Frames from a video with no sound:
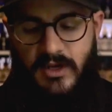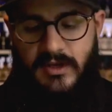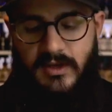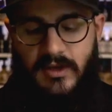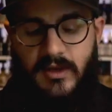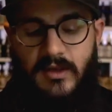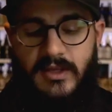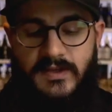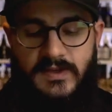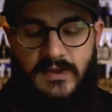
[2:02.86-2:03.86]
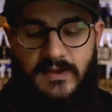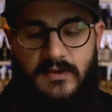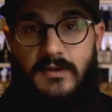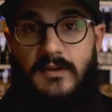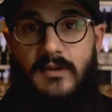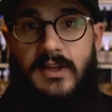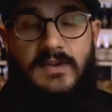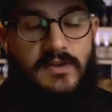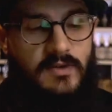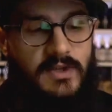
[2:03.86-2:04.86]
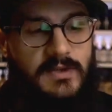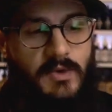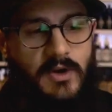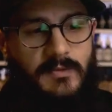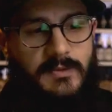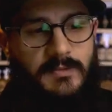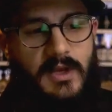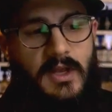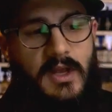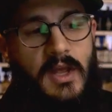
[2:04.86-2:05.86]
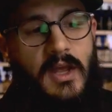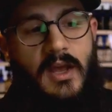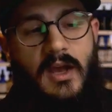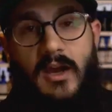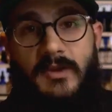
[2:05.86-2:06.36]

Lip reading: likes to do with his balms. But this is